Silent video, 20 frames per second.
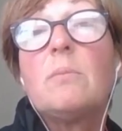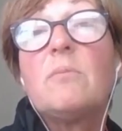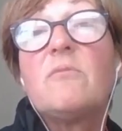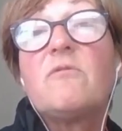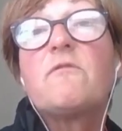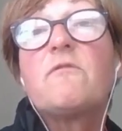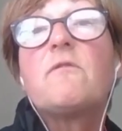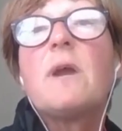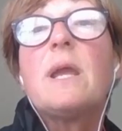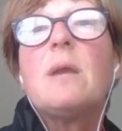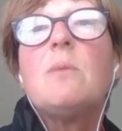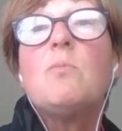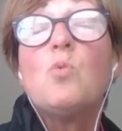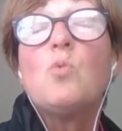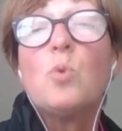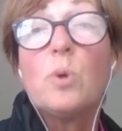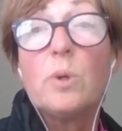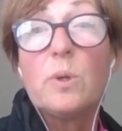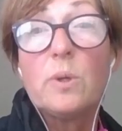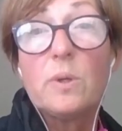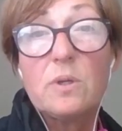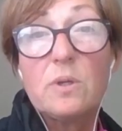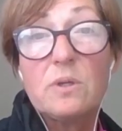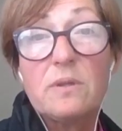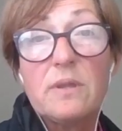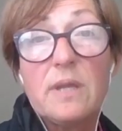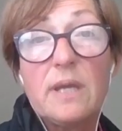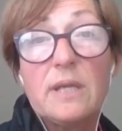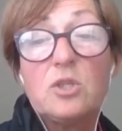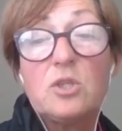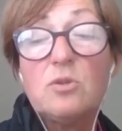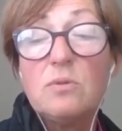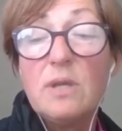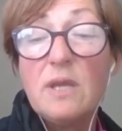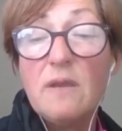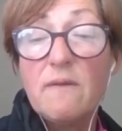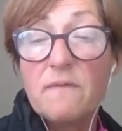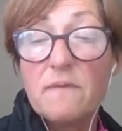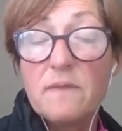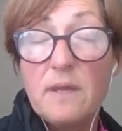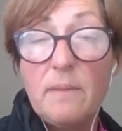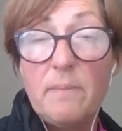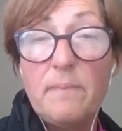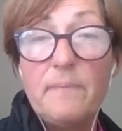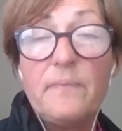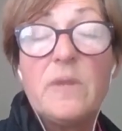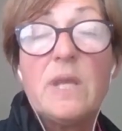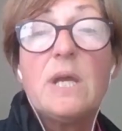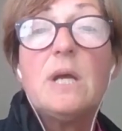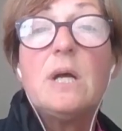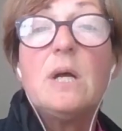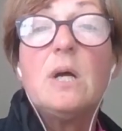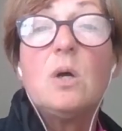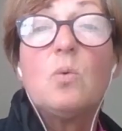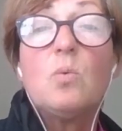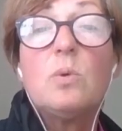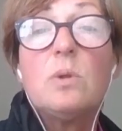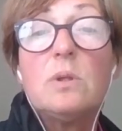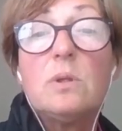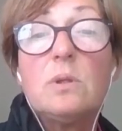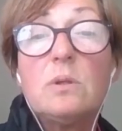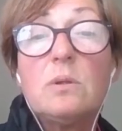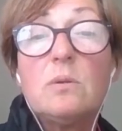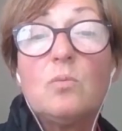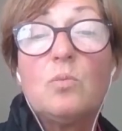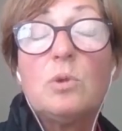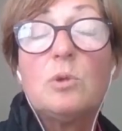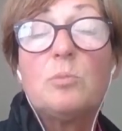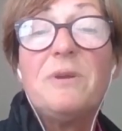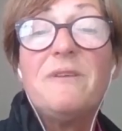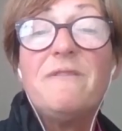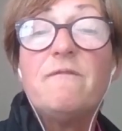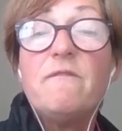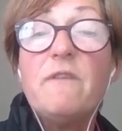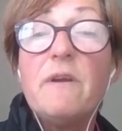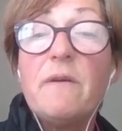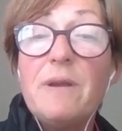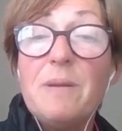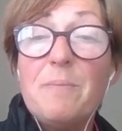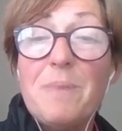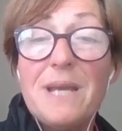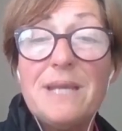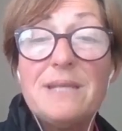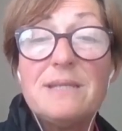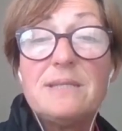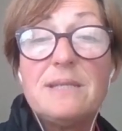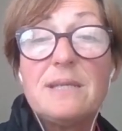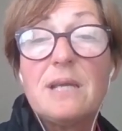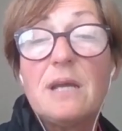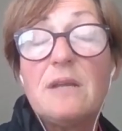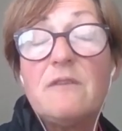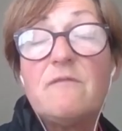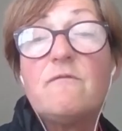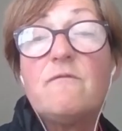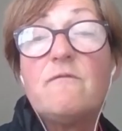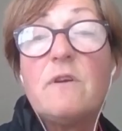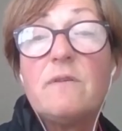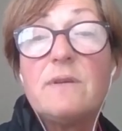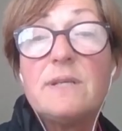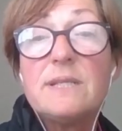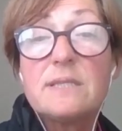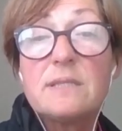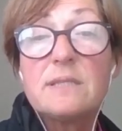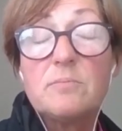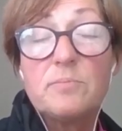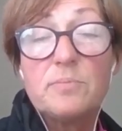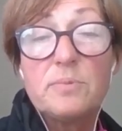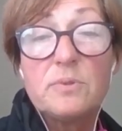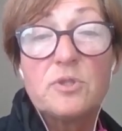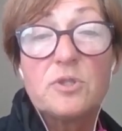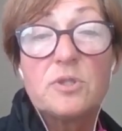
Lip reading: framework that you give them will be very basic and very simple.